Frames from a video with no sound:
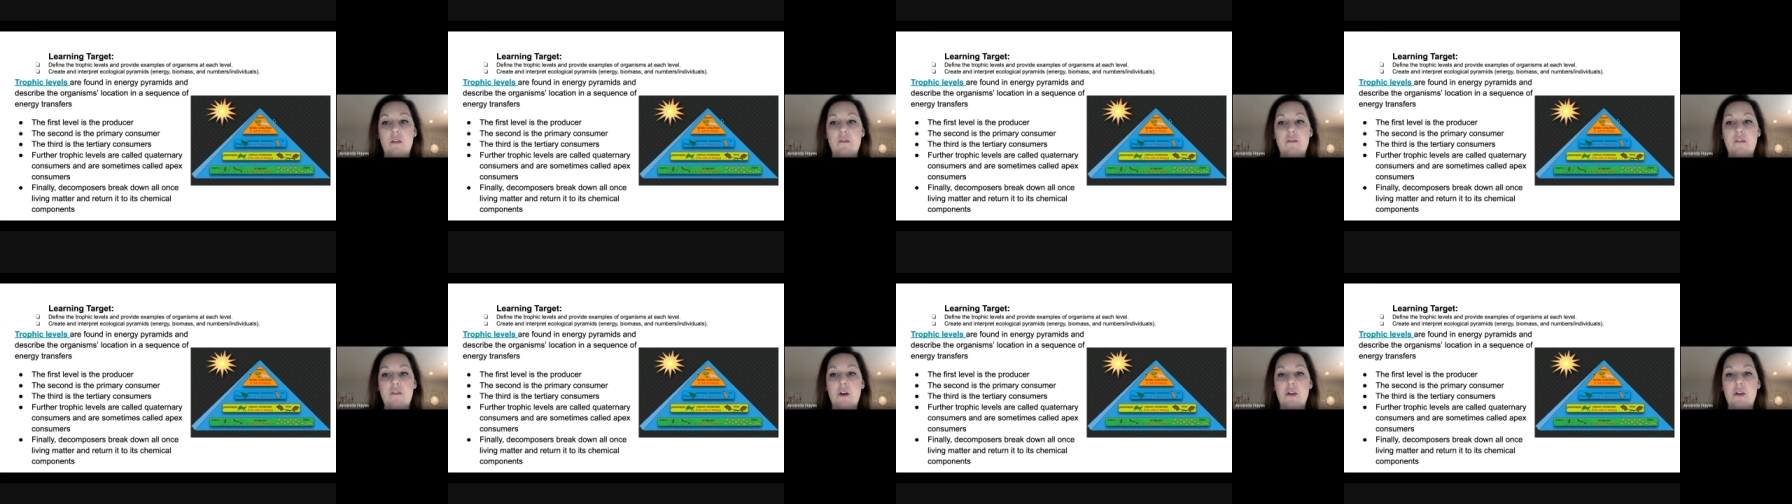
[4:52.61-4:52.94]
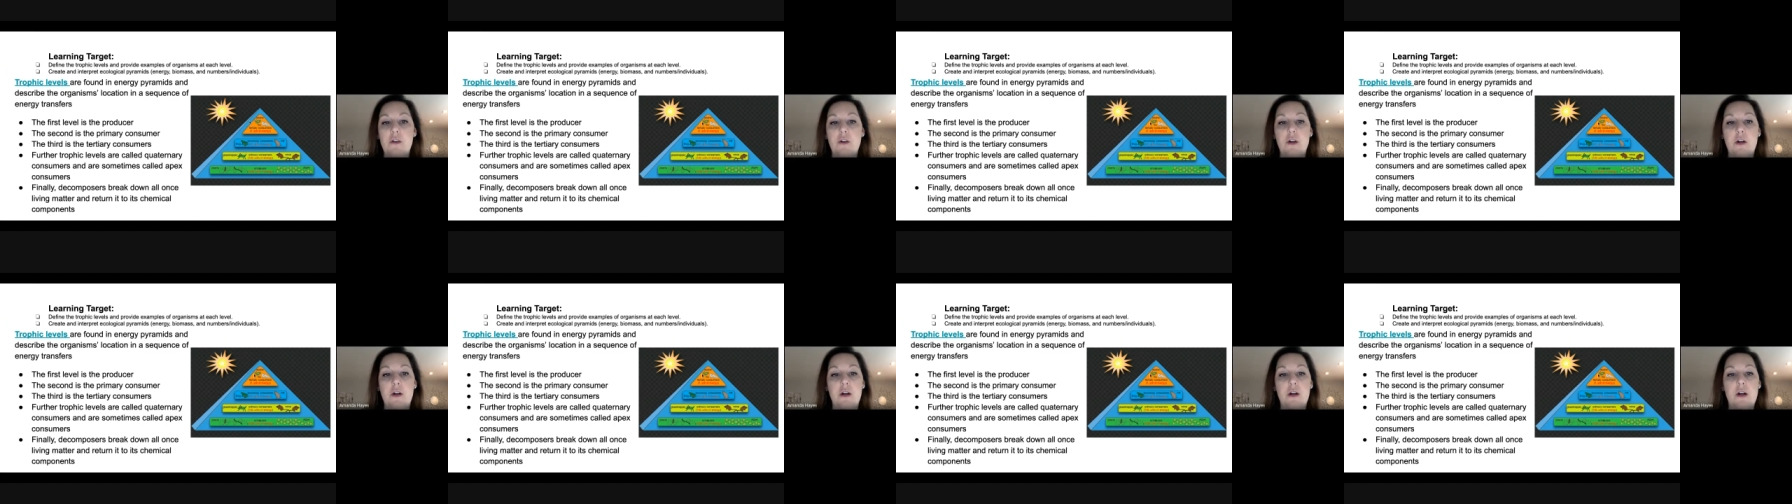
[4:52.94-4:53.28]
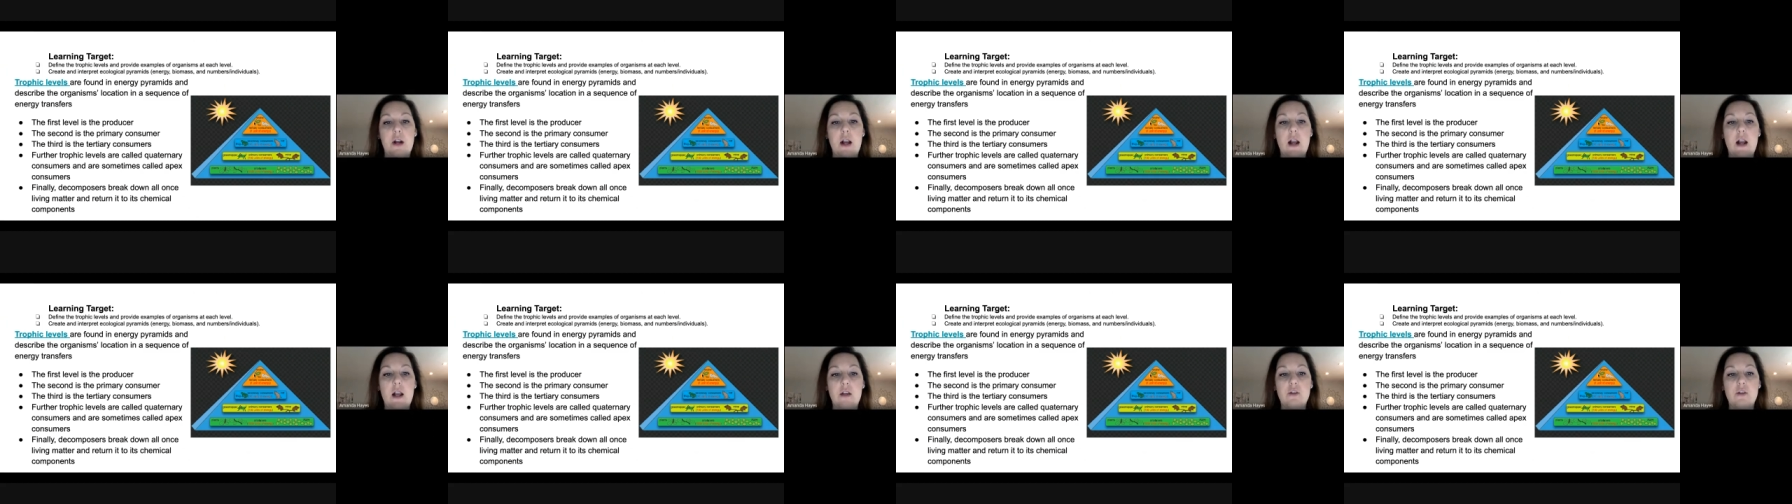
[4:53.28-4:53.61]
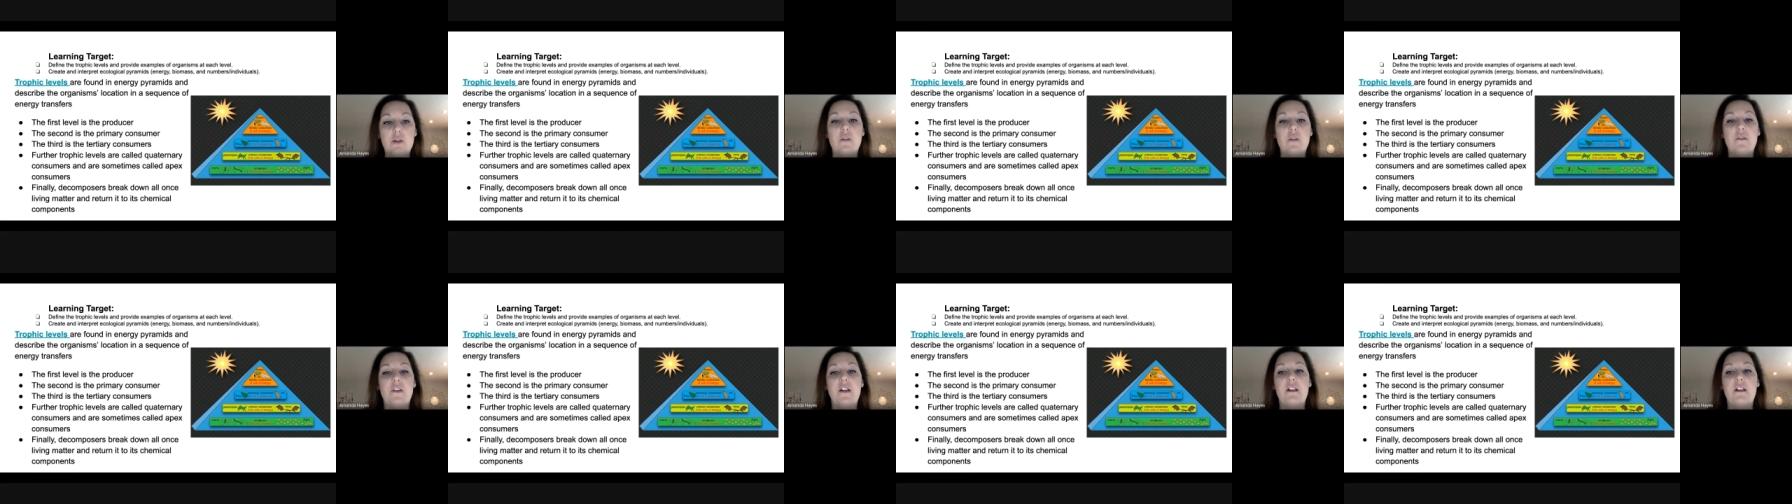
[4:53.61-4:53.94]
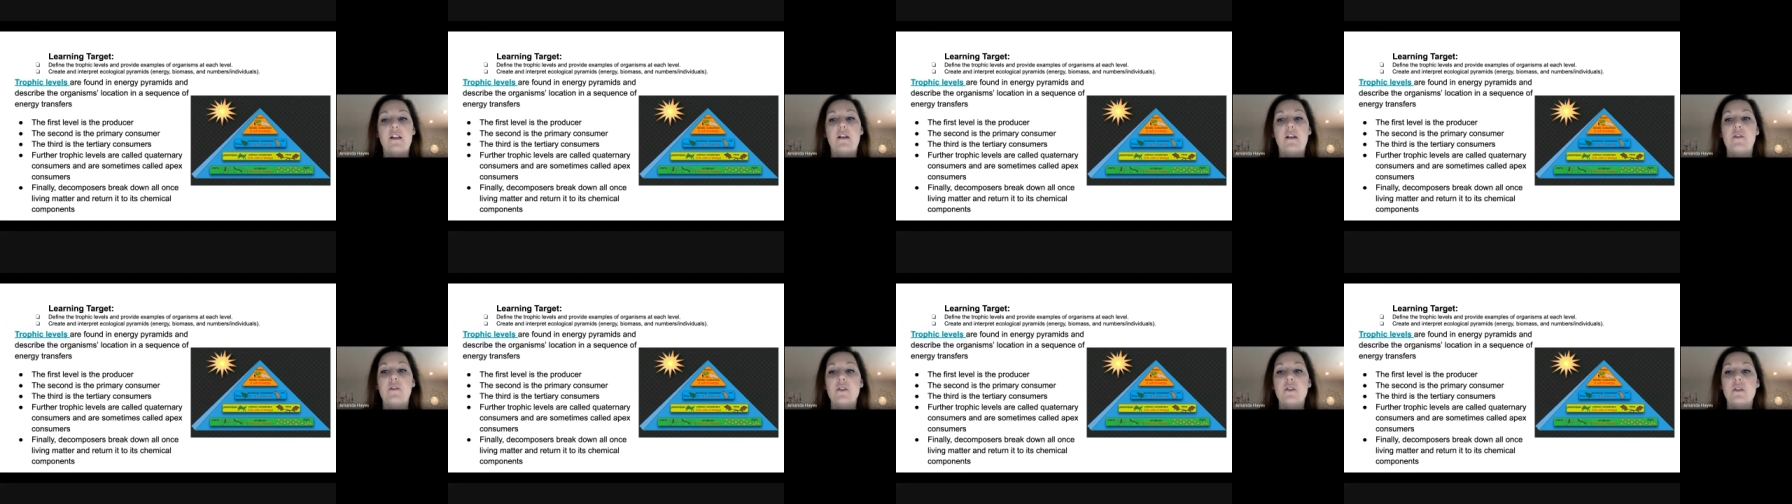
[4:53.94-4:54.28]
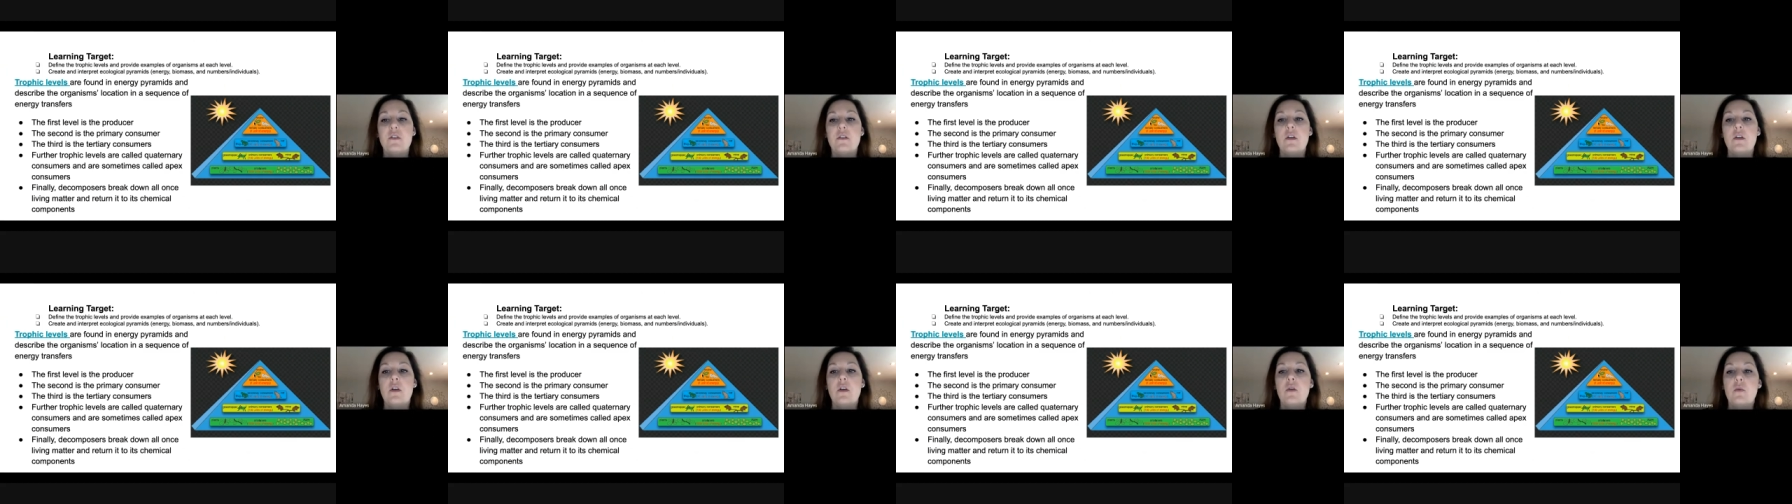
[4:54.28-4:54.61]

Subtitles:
further trophic levels.